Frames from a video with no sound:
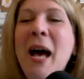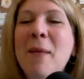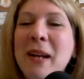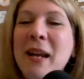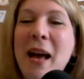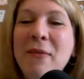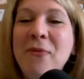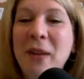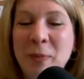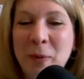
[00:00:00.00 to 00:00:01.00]
But I have a
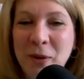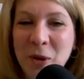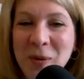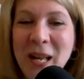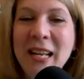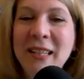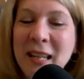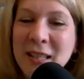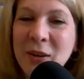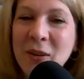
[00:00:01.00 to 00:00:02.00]
Facebook group
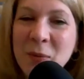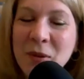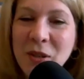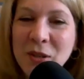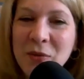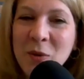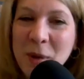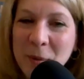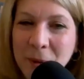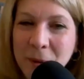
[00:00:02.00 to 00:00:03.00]
that started with just a few
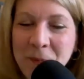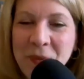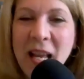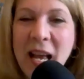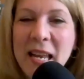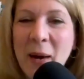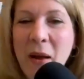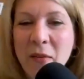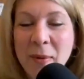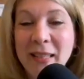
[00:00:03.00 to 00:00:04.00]
people. And now I
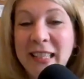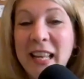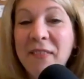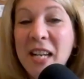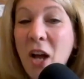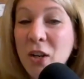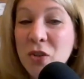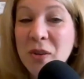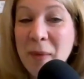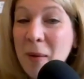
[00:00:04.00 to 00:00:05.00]
have about
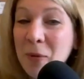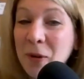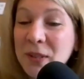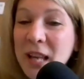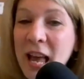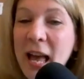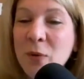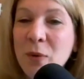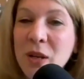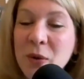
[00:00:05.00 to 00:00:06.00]
700 members.
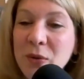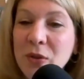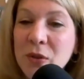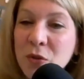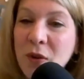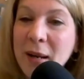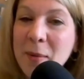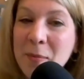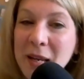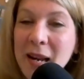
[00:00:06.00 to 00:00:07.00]
And we use it to try to
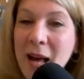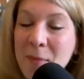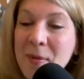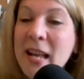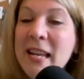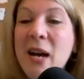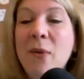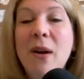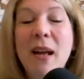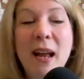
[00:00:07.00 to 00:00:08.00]
meet up.
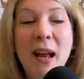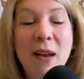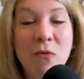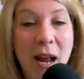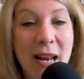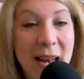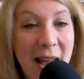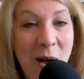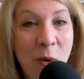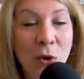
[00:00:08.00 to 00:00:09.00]
Now, right
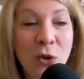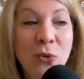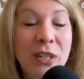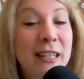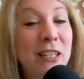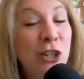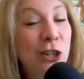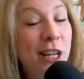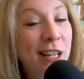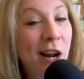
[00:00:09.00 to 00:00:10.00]
now, we're using it to
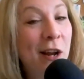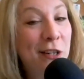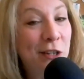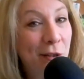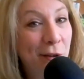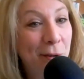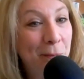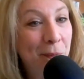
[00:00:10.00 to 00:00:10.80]
check in on each other.